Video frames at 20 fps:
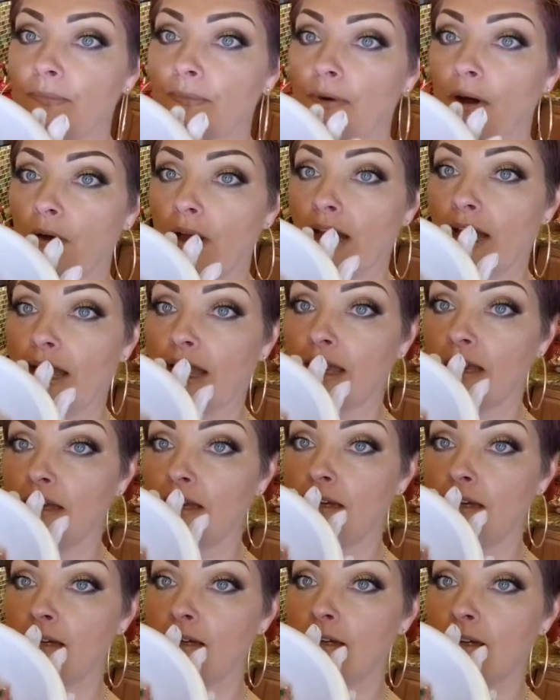
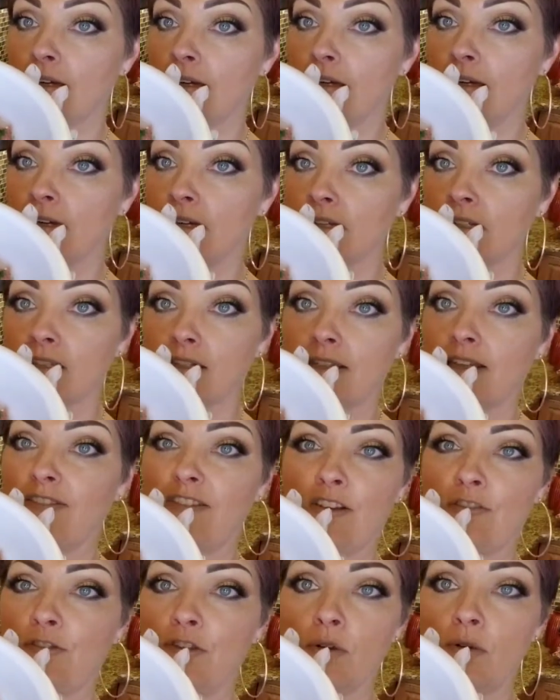Okay, give
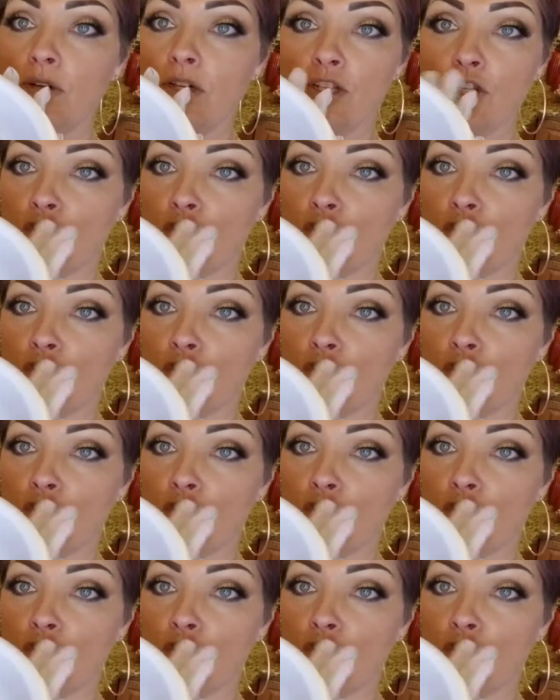it a few good